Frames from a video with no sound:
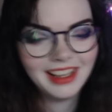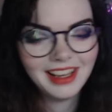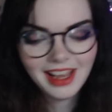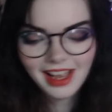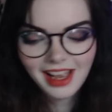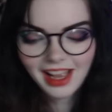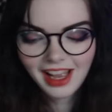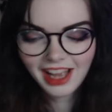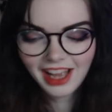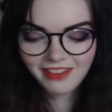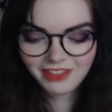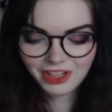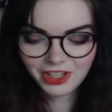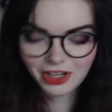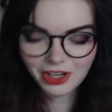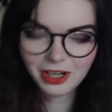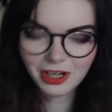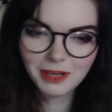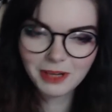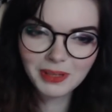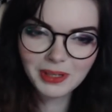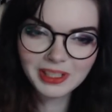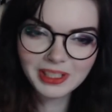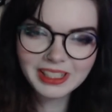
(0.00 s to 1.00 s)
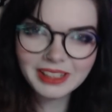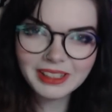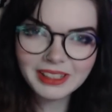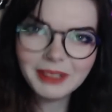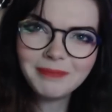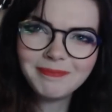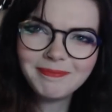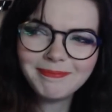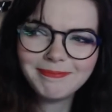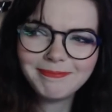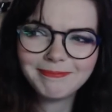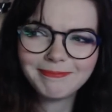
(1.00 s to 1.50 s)
Have you heard about it?
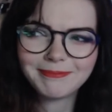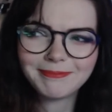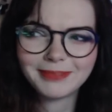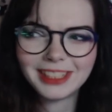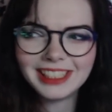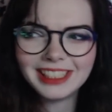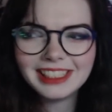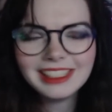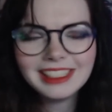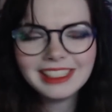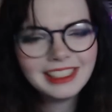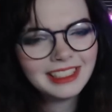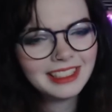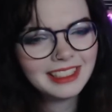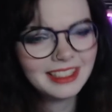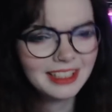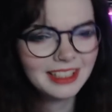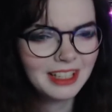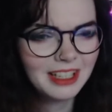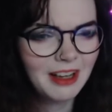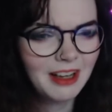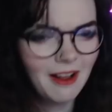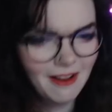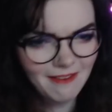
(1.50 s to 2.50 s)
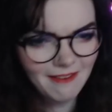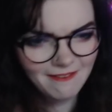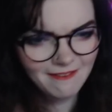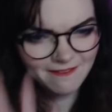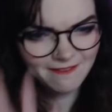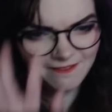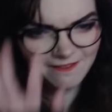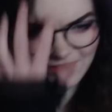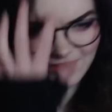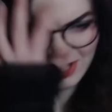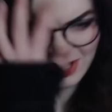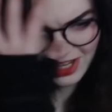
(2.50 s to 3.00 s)
Hmm. Yeah,
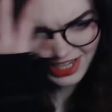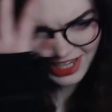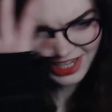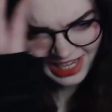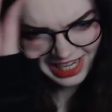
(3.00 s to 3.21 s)
funny.